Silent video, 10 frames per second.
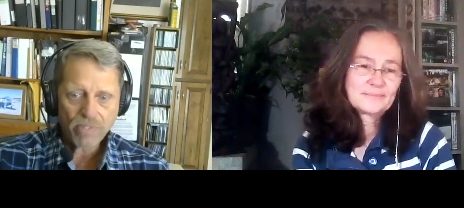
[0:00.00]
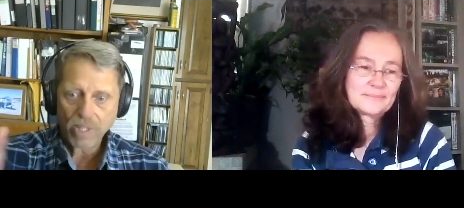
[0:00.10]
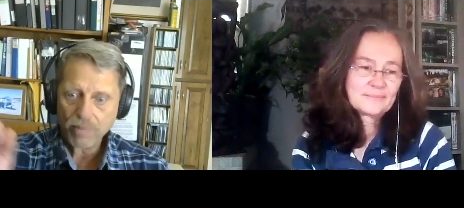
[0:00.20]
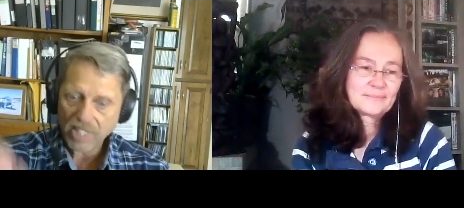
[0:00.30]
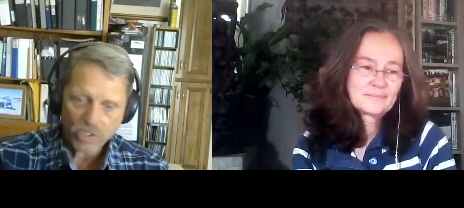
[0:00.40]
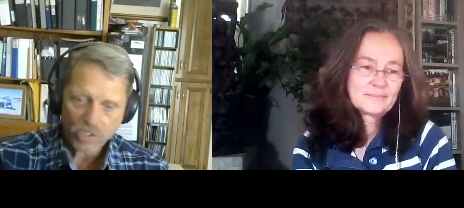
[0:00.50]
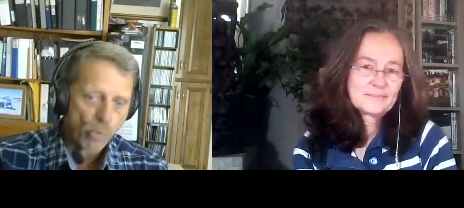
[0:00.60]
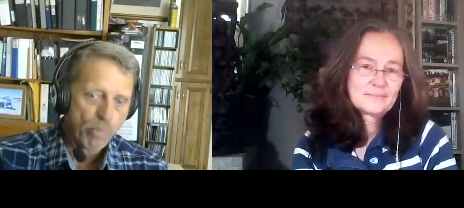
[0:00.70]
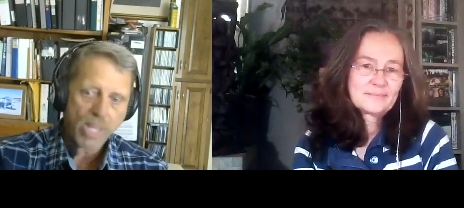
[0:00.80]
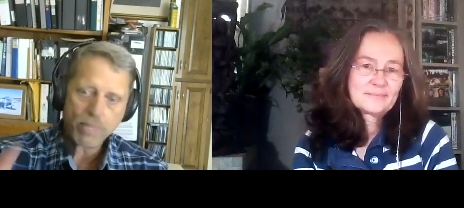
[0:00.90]
Speaker 1: time. It takes no
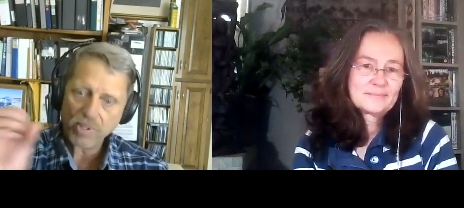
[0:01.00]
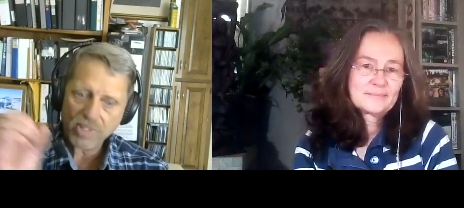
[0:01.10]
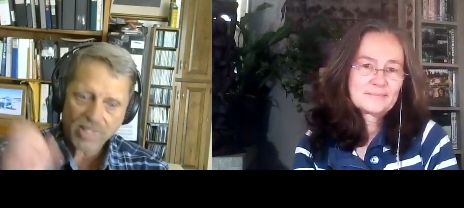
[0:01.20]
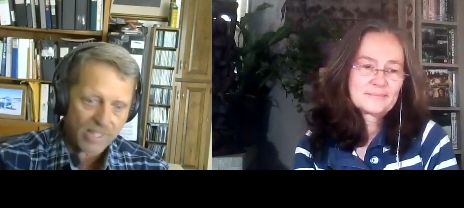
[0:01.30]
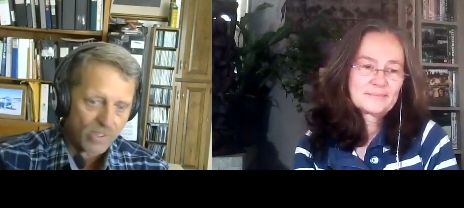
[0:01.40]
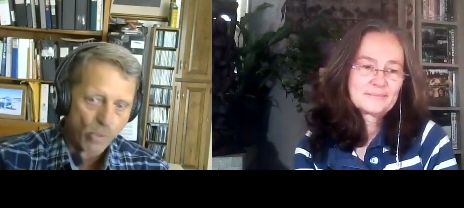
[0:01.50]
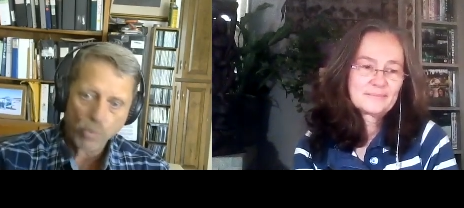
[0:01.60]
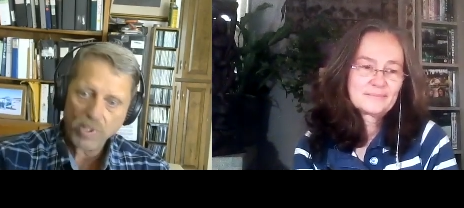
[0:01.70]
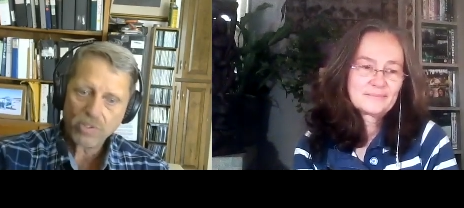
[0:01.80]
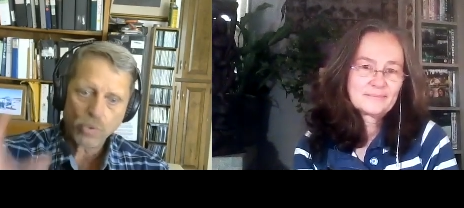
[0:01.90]
paper. It takes no
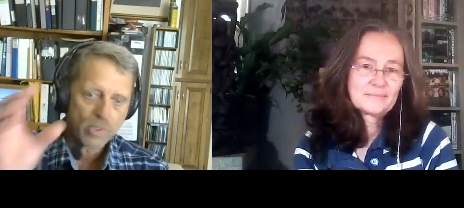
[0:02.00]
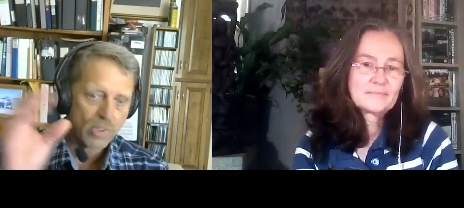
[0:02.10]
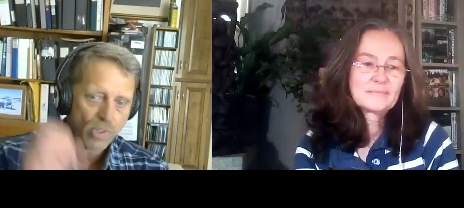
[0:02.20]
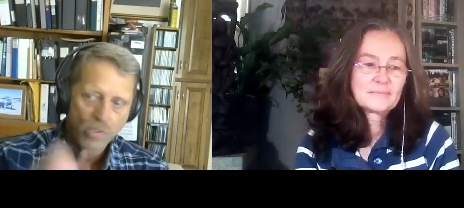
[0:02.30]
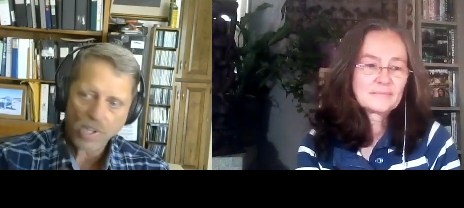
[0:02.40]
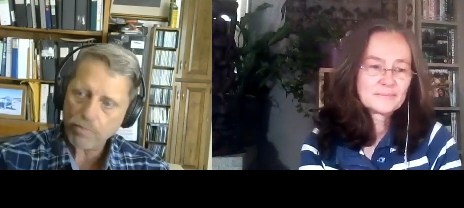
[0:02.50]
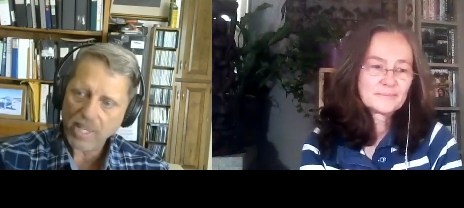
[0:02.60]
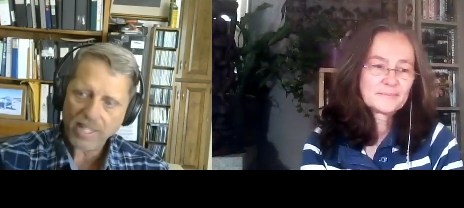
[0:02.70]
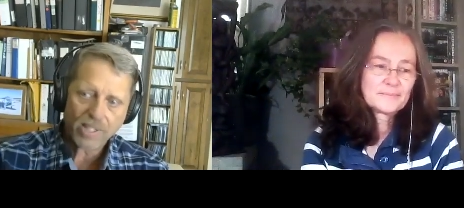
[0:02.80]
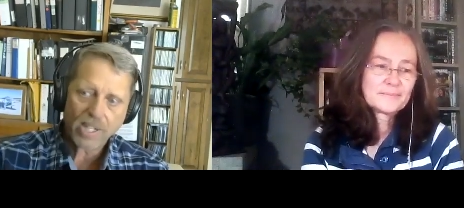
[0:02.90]
resources. You're not
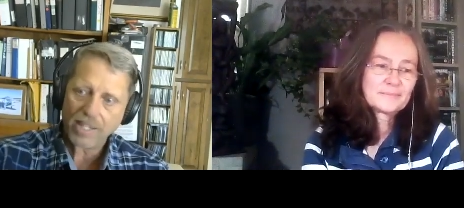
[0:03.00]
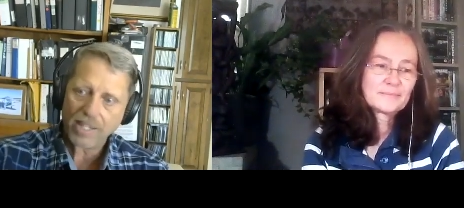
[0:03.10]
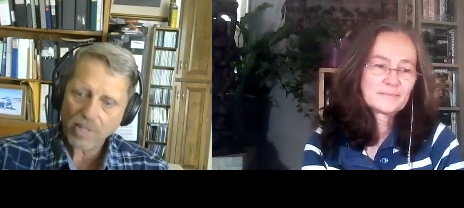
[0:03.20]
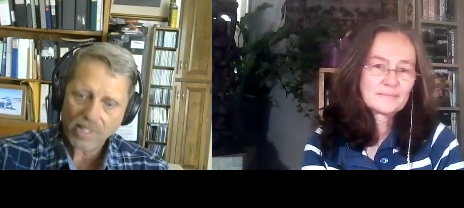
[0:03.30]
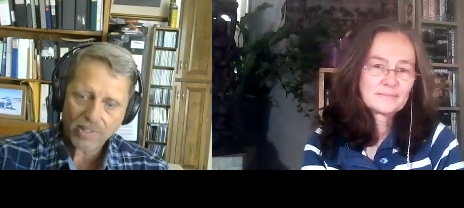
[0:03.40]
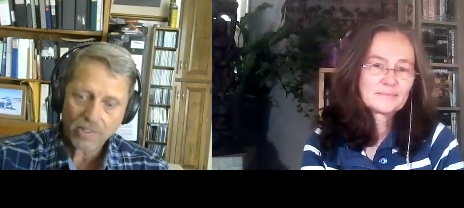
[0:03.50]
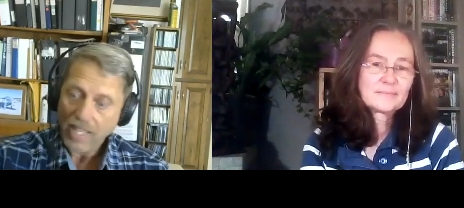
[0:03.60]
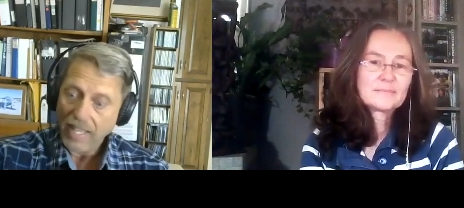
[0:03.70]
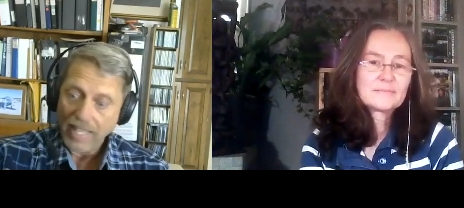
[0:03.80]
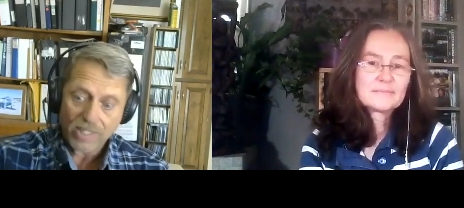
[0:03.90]
paying contractors.
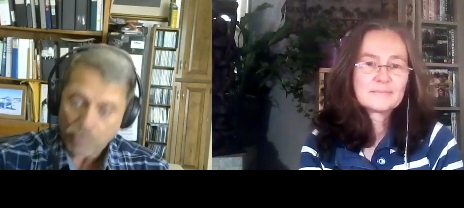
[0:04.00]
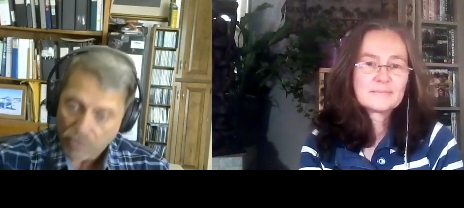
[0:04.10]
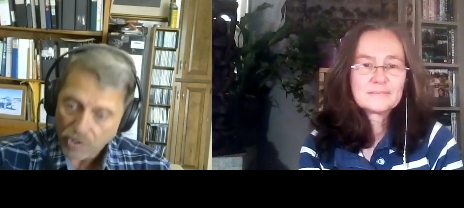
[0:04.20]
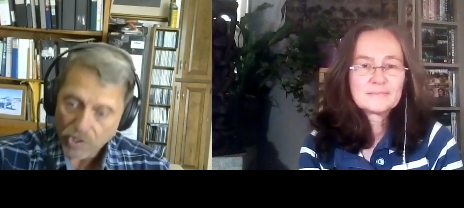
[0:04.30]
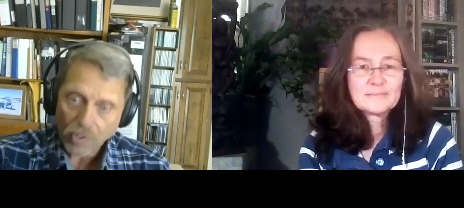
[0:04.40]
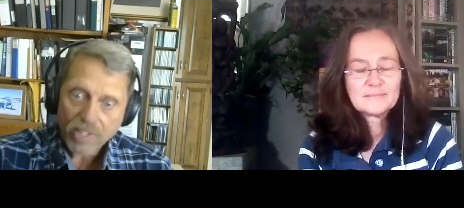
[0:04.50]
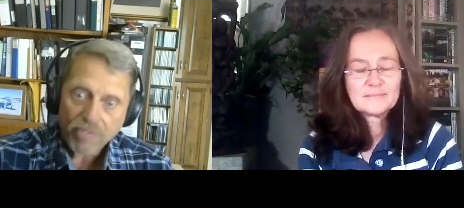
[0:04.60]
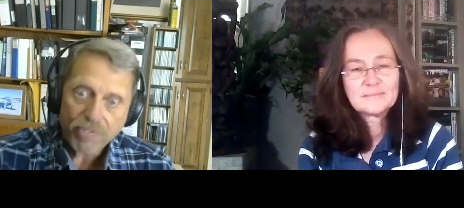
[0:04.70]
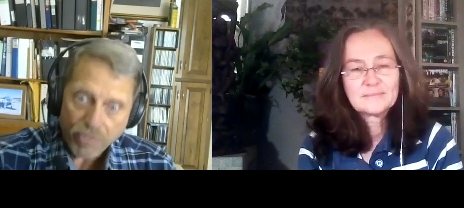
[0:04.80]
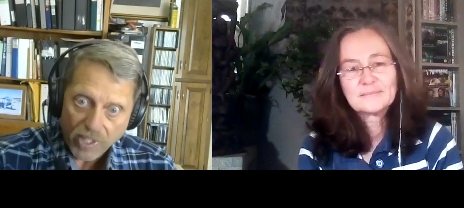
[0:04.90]
It's virtually
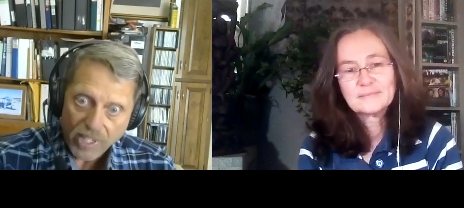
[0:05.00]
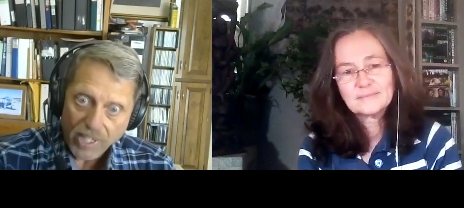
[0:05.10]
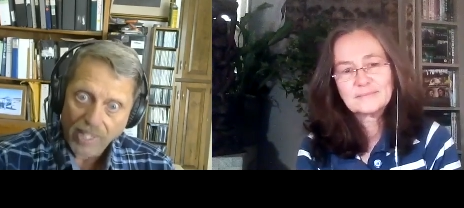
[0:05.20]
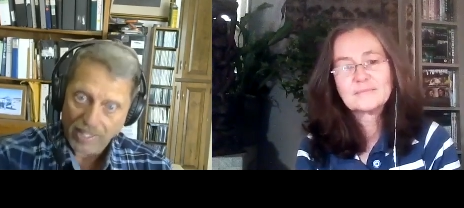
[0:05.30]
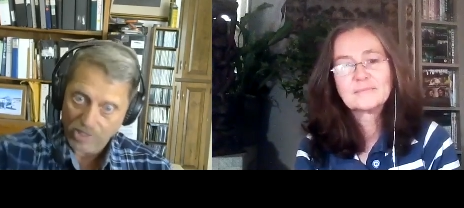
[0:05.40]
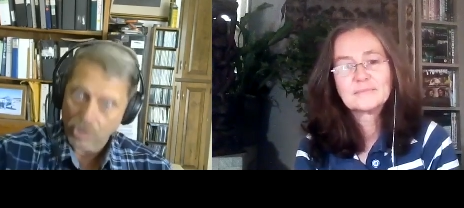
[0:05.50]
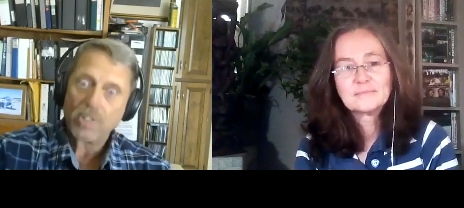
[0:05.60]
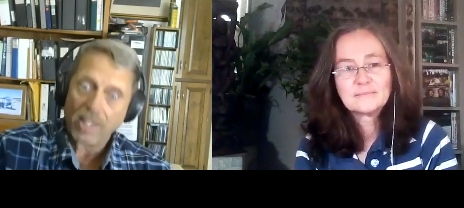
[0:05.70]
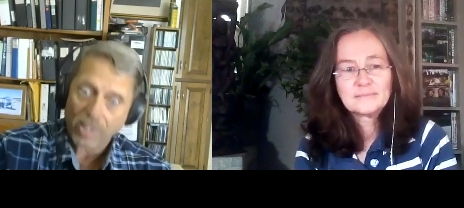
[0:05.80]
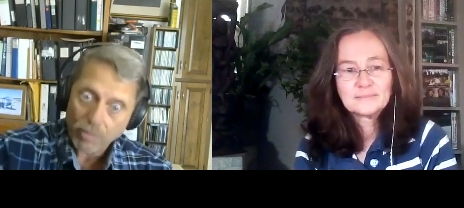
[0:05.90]
free, and you're
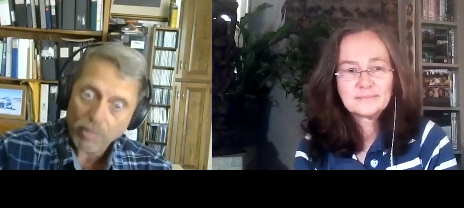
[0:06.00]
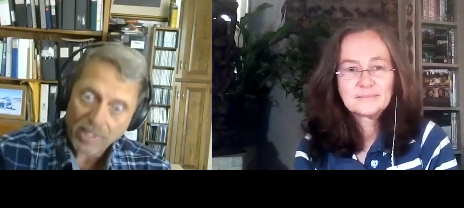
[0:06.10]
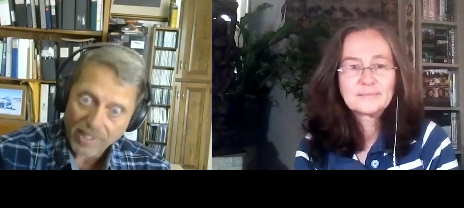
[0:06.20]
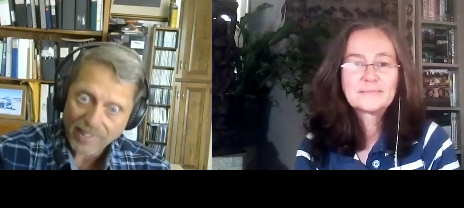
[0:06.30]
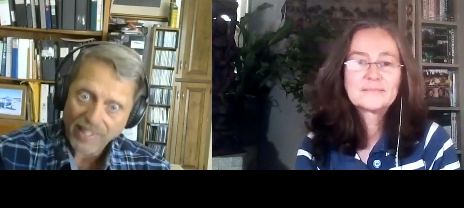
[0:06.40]
telling me this?